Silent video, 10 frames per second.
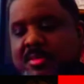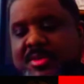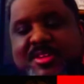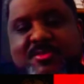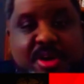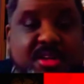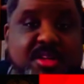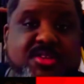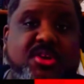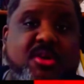But these
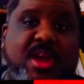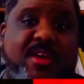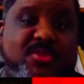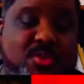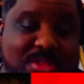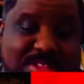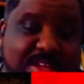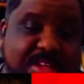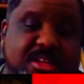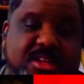pundits don't have to
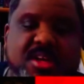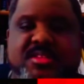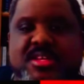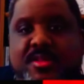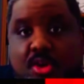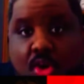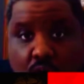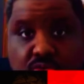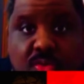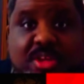attend to any of the
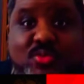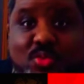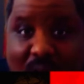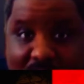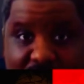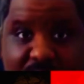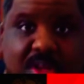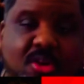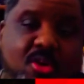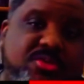culturally relevant
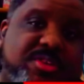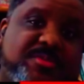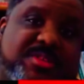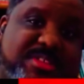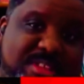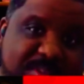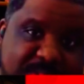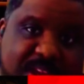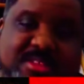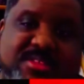and culturally
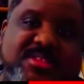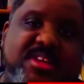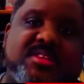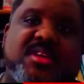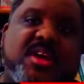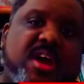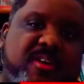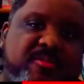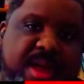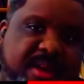specific antecedents
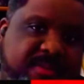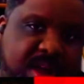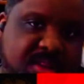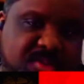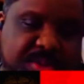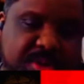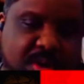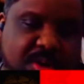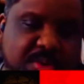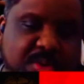of black violence within
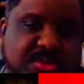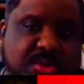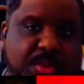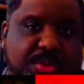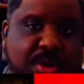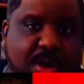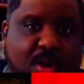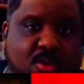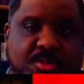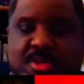our communities or within our
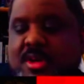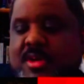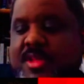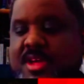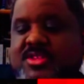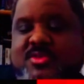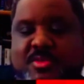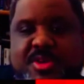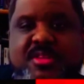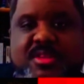homes. They just
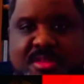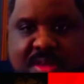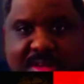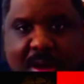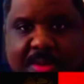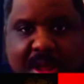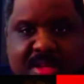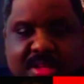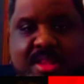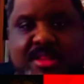repeat the dominant
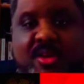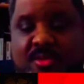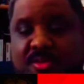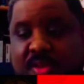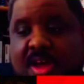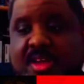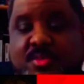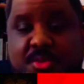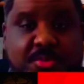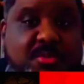idea that they know
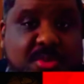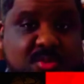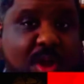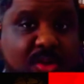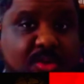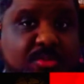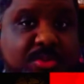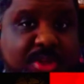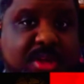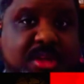flies with pretty much white
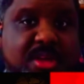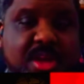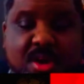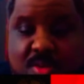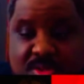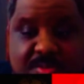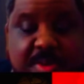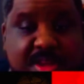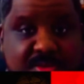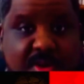liberal thinking, which is
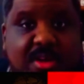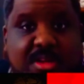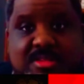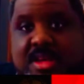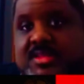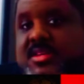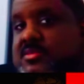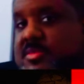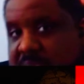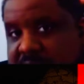patriarchy,
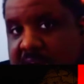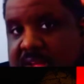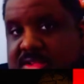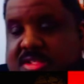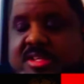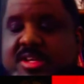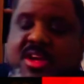sexism, and misogyny.